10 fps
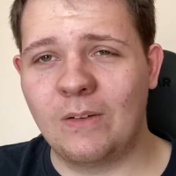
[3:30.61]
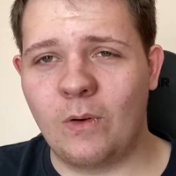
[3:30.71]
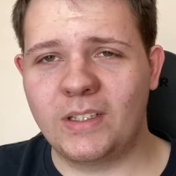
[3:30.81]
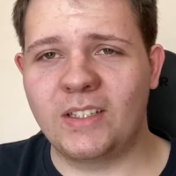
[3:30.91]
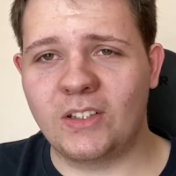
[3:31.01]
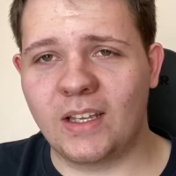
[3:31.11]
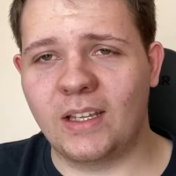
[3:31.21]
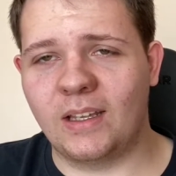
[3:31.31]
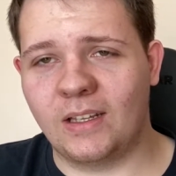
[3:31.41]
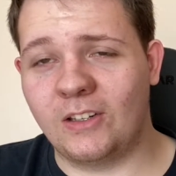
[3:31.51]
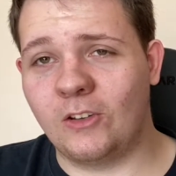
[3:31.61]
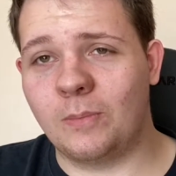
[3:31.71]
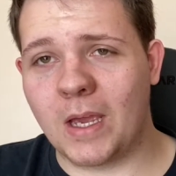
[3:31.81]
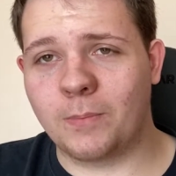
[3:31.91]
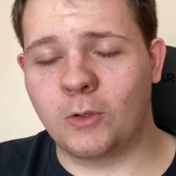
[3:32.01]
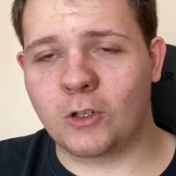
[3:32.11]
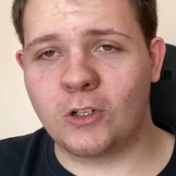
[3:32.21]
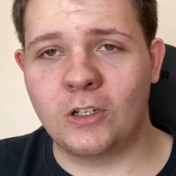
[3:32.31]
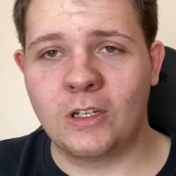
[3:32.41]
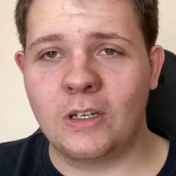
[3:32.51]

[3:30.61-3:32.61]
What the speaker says: wanting to get a new MacBook